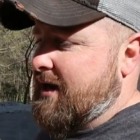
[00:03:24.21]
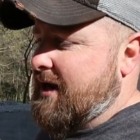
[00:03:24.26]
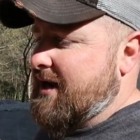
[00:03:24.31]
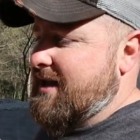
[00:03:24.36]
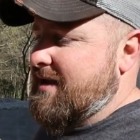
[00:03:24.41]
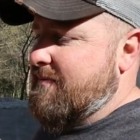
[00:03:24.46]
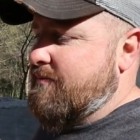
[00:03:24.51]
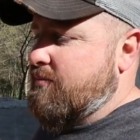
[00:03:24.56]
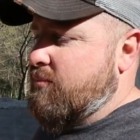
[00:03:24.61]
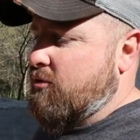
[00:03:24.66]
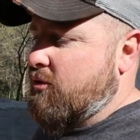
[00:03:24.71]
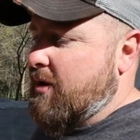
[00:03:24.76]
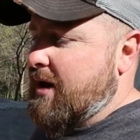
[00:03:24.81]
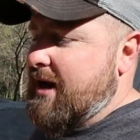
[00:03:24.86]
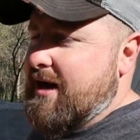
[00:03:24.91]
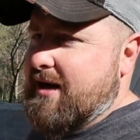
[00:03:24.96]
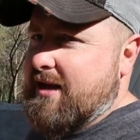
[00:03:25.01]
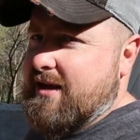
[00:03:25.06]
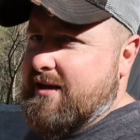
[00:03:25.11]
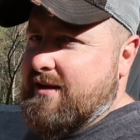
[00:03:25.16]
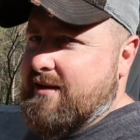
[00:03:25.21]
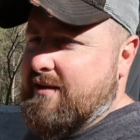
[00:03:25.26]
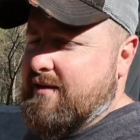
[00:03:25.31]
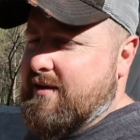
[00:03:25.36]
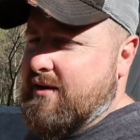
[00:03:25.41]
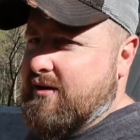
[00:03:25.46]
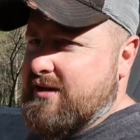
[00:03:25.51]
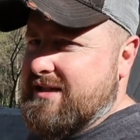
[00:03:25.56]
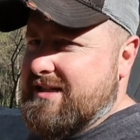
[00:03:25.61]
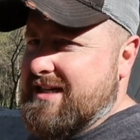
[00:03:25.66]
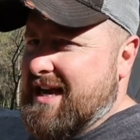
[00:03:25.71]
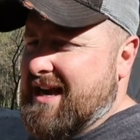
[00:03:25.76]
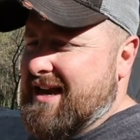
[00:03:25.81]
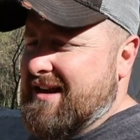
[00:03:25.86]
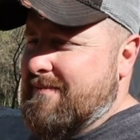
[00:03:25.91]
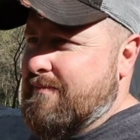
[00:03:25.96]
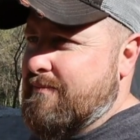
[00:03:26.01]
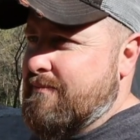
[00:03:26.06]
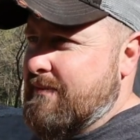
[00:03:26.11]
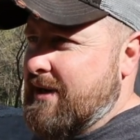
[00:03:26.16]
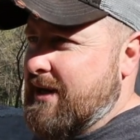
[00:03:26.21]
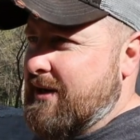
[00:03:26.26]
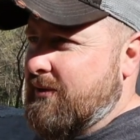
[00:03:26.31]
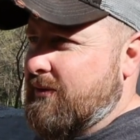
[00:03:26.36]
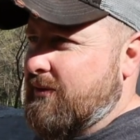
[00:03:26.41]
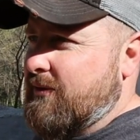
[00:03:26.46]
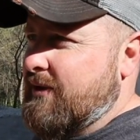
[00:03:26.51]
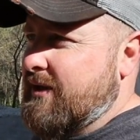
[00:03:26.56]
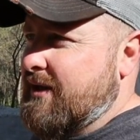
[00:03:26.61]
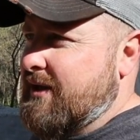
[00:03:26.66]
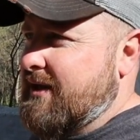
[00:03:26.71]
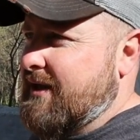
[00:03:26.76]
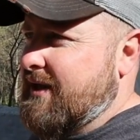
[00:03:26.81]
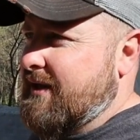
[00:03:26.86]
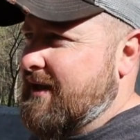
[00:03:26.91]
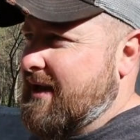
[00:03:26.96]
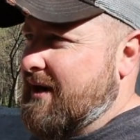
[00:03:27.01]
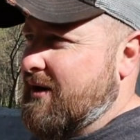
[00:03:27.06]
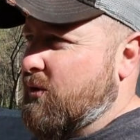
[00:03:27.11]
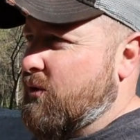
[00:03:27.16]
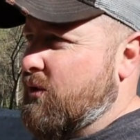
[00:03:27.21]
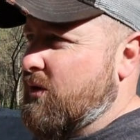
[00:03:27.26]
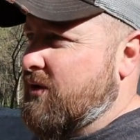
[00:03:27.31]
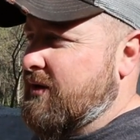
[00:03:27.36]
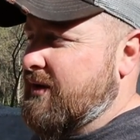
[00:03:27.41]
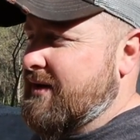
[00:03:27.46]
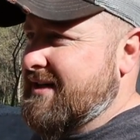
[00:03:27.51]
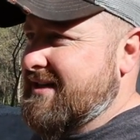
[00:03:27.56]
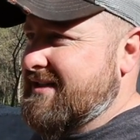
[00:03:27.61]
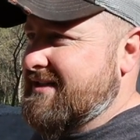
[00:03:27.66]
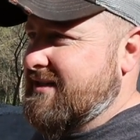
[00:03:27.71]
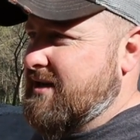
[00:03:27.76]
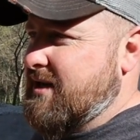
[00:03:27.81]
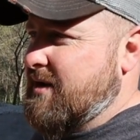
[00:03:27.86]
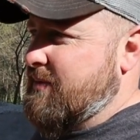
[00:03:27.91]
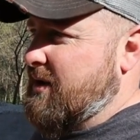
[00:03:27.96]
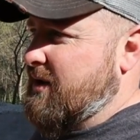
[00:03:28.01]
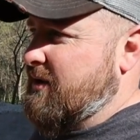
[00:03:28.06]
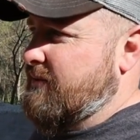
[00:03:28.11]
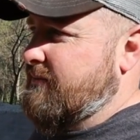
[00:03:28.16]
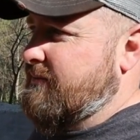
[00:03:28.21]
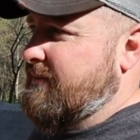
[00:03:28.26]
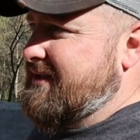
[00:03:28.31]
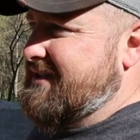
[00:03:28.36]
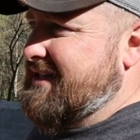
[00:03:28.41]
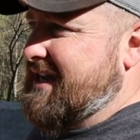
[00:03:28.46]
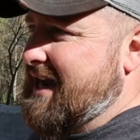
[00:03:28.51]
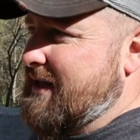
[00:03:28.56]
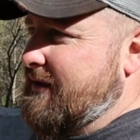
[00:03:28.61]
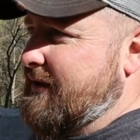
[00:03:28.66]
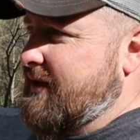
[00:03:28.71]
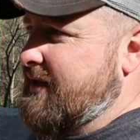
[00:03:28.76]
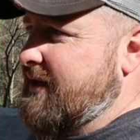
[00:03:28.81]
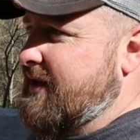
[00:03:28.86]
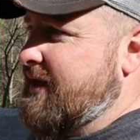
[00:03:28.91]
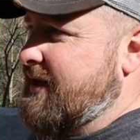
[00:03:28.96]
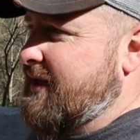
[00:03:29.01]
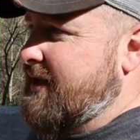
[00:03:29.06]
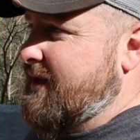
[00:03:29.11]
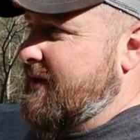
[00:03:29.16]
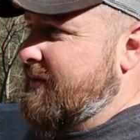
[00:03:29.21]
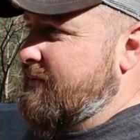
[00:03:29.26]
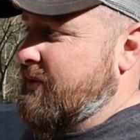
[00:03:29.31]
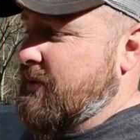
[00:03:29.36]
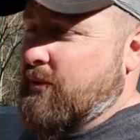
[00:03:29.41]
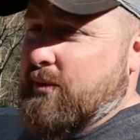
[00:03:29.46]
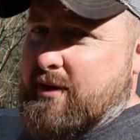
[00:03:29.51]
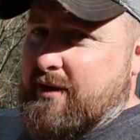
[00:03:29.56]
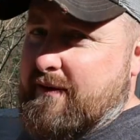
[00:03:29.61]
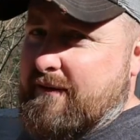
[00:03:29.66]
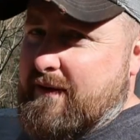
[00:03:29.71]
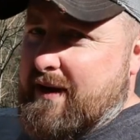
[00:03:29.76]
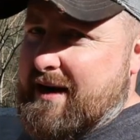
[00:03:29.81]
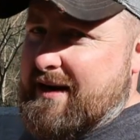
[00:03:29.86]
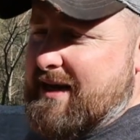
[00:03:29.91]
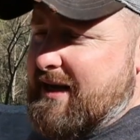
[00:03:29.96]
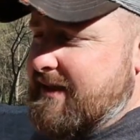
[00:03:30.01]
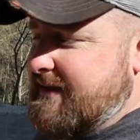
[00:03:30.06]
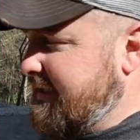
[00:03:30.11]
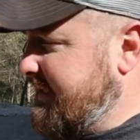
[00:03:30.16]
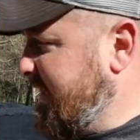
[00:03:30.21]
I am praying there is not metal in that oil and it doesn't come out metallic. But we're gonna find out